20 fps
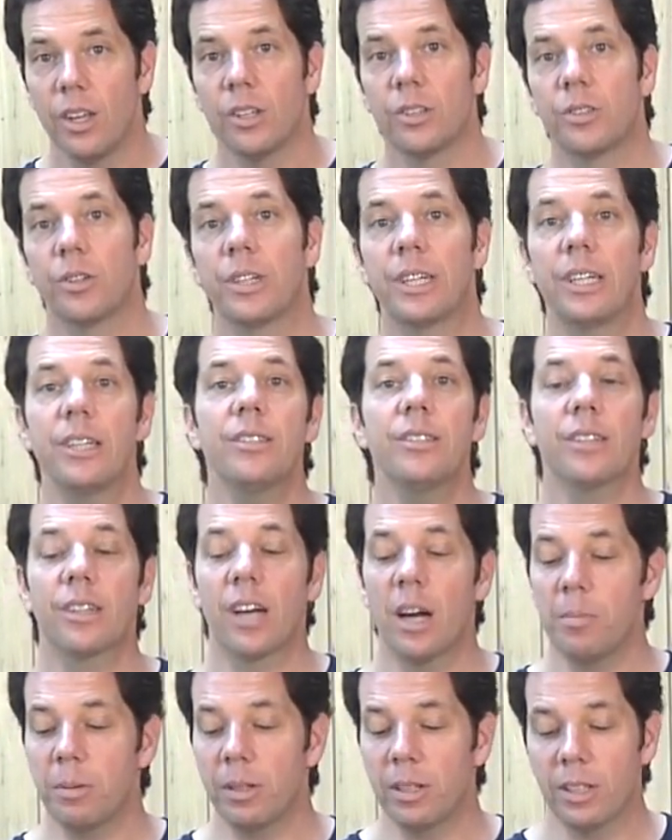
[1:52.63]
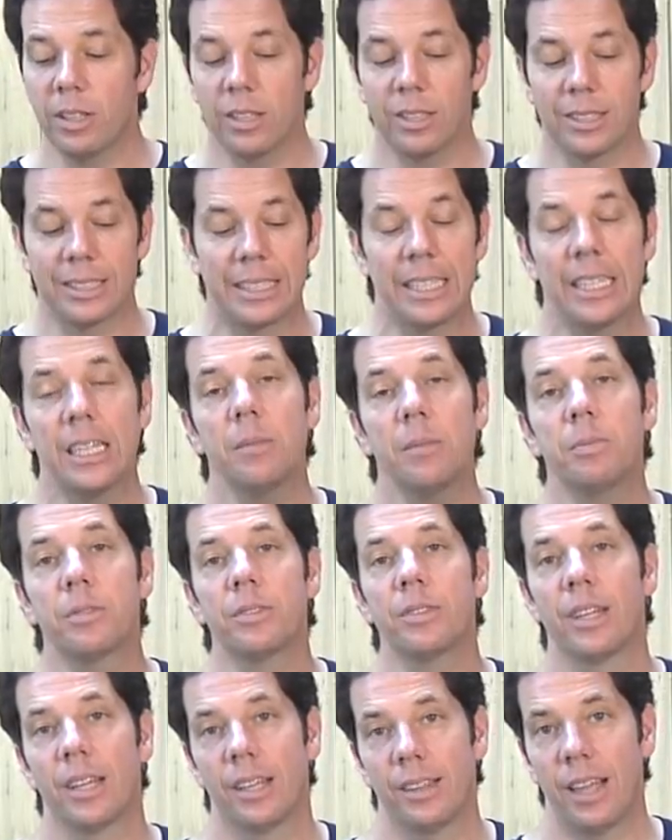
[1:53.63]
So here's a couple of little
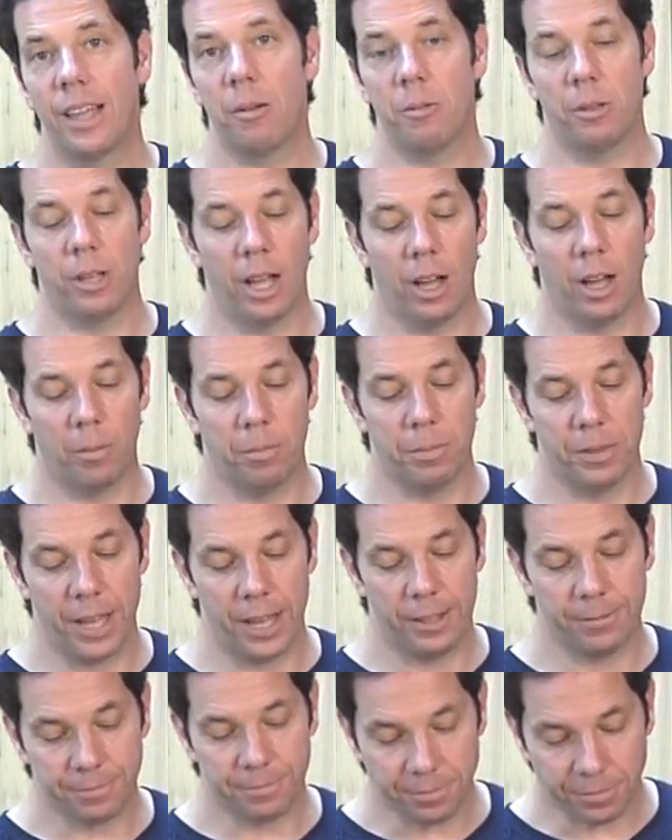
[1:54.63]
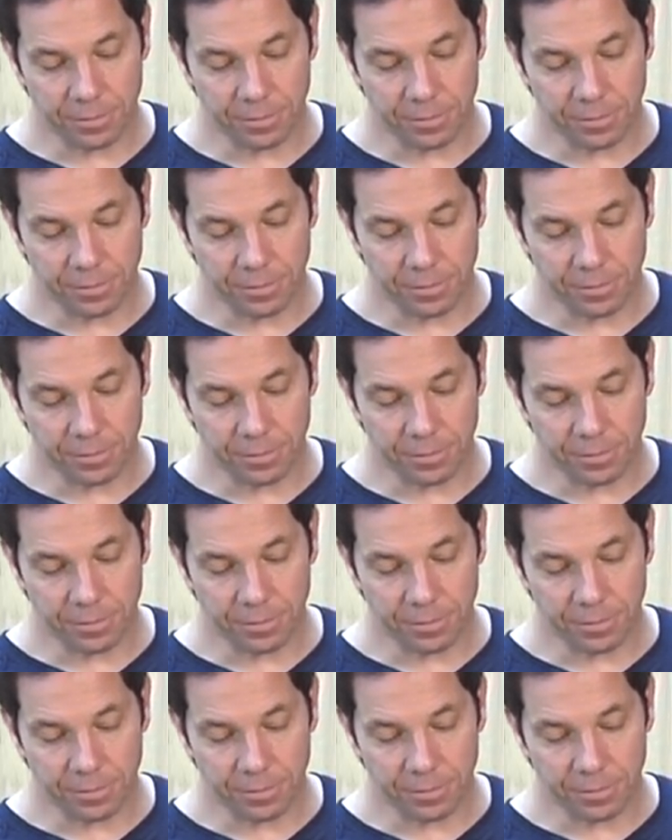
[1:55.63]
tips that will help that.